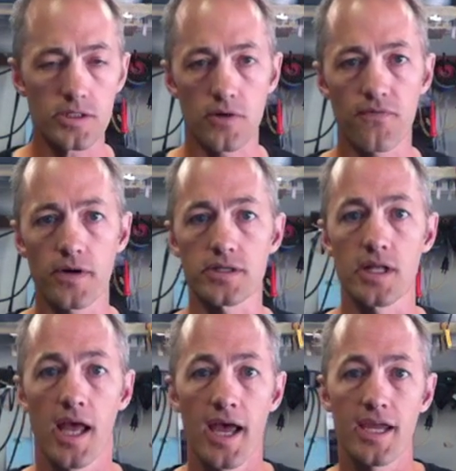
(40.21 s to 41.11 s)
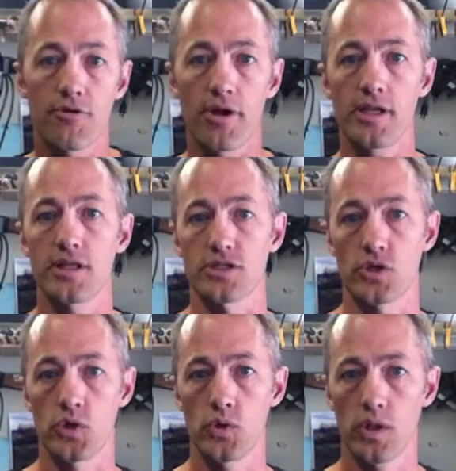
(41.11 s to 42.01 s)
So first, he created this
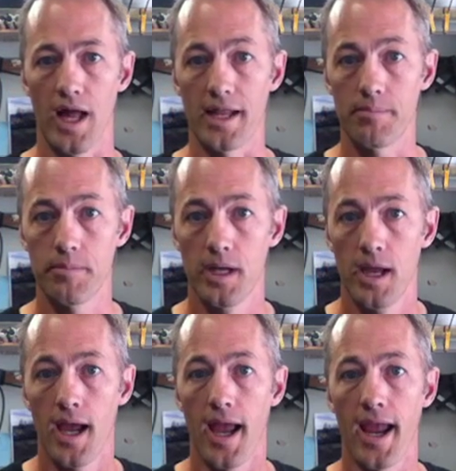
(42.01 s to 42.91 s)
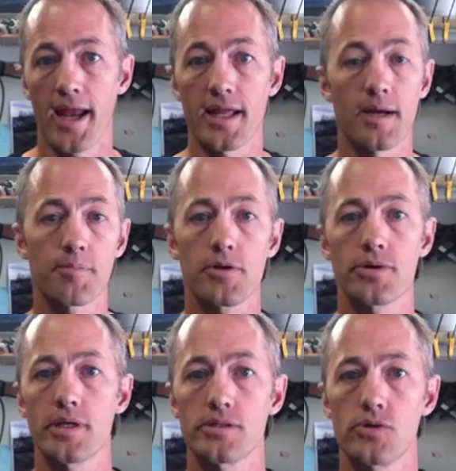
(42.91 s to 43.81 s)
cool item and he
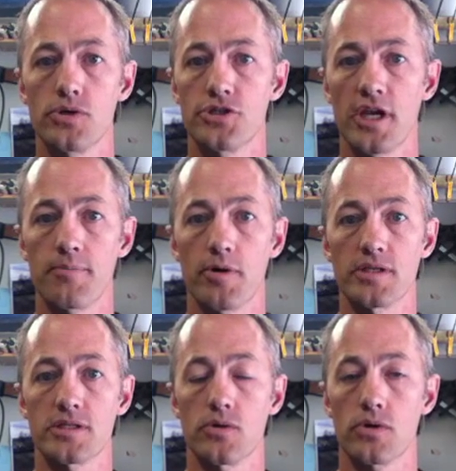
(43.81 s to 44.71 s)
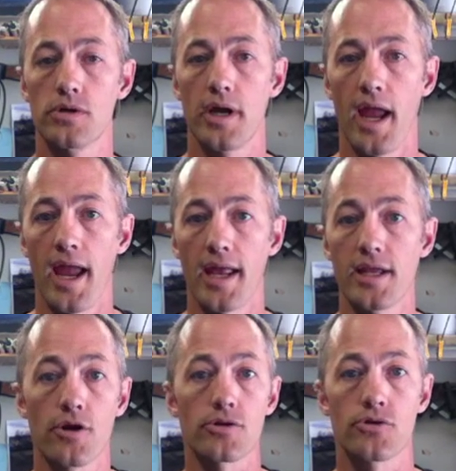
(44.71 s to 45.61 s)
uploaded it to his Shapeways store
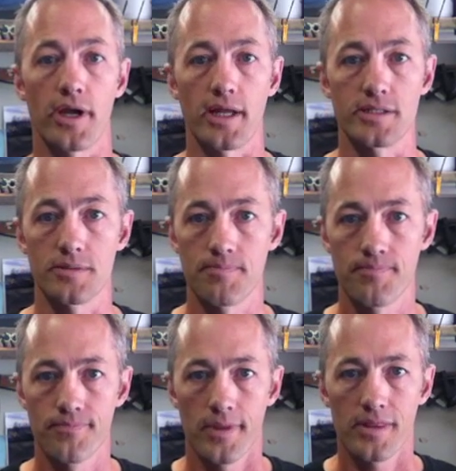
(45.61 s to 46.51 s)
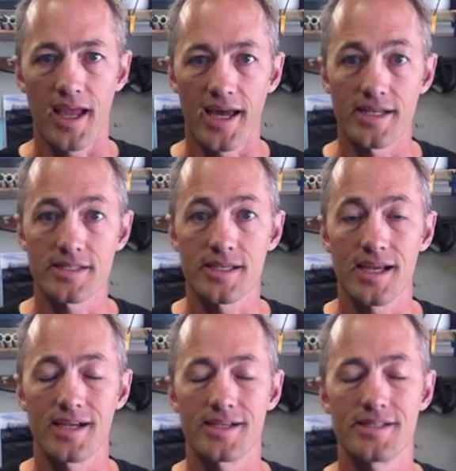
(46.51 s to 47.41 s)
and he heard crickets. That is
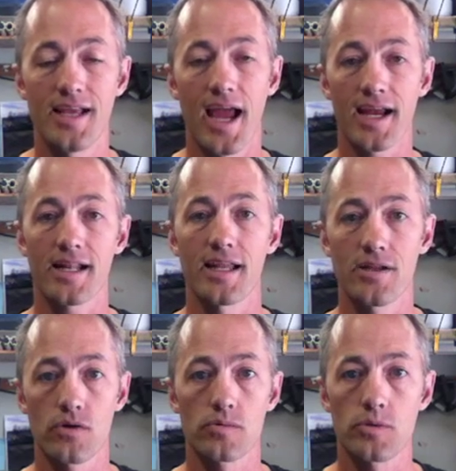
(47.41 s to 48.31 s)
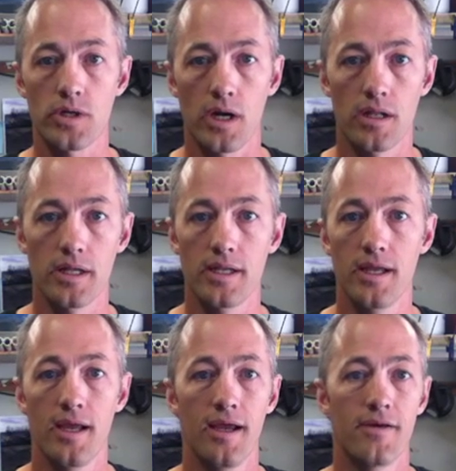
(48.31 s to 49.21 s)
exactly normal, Colin,
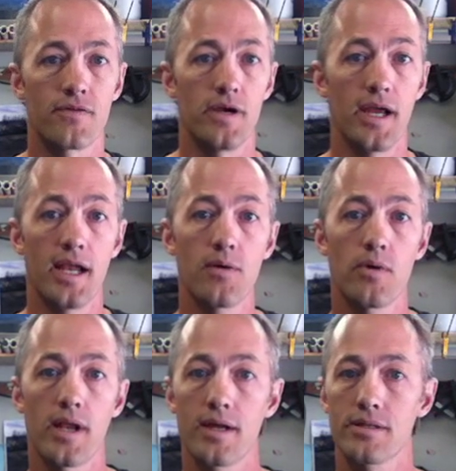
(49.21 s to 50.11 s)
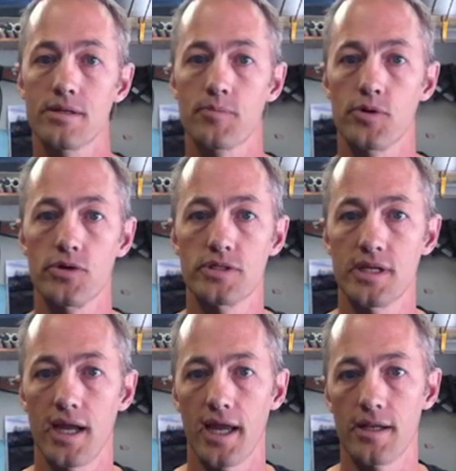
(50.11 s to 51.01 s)
for anyone out there
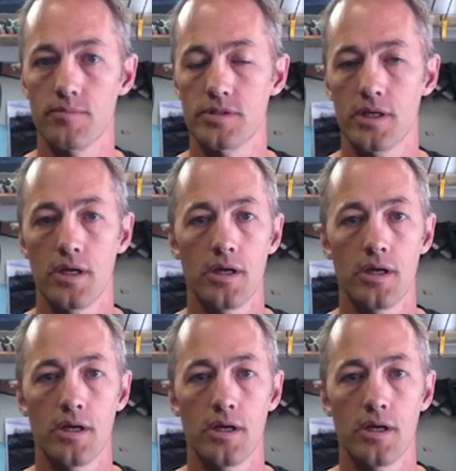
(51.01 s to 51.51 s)
producing items.